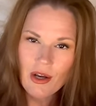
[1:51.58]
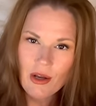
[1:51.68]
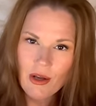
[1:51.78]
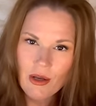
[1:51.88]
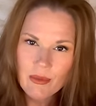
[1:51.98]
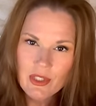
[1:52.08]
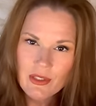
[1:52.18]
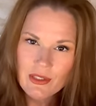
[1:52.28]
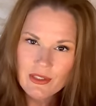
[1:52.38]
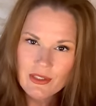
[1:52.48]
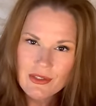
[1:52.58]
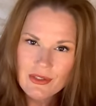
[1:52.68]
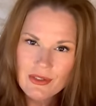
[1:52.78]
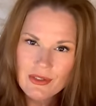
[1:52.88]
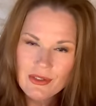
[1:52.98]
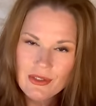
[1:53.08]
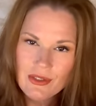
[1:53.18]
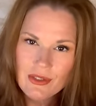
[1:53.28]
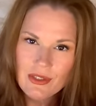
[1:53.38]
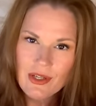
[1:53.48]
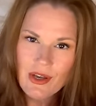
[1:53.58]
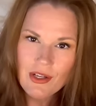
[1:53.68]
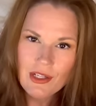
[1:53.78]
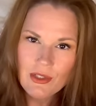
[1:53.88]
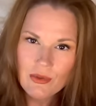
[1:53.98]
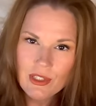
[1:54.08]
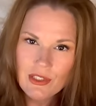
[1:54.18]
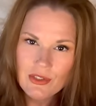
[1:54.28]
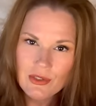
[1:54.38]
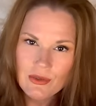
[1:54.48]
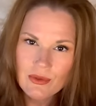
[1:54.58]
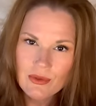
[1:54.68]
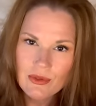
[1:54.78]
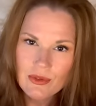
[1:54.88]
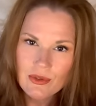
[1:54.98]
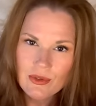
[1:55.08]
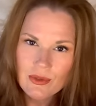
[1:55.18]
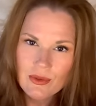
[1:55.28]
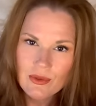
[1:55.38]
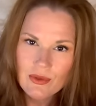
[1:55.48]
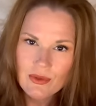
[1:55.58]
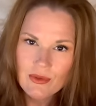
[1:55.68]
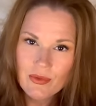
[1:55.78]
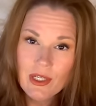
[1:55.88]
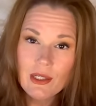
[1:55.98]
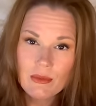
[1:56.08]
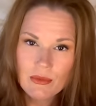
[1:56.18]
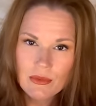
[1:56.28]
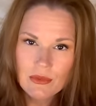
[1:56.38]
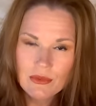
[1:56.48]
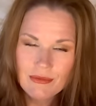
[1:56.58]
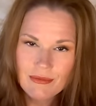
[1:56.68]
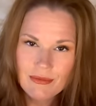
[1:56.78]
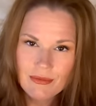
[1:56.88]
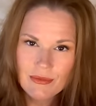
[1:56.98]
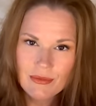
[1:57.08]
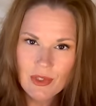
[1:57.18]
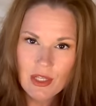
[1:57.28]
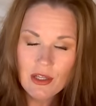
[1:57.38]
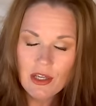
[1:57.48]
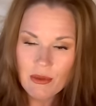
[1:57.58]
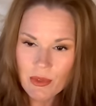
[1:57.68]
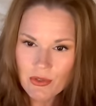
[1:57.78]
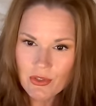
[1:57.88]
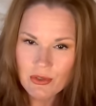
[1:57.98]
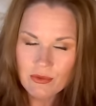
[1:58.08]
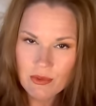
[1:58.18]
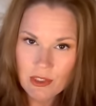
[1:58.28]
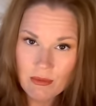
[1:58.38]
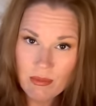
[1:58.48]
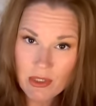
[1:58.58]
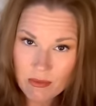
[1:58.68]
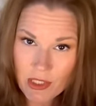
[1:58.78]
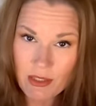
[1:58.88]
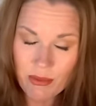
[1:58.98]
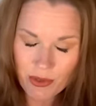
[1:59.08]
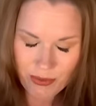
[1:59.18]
I'm carrying this and I don't need to. Freedom. Emotional freedom, bare minimum.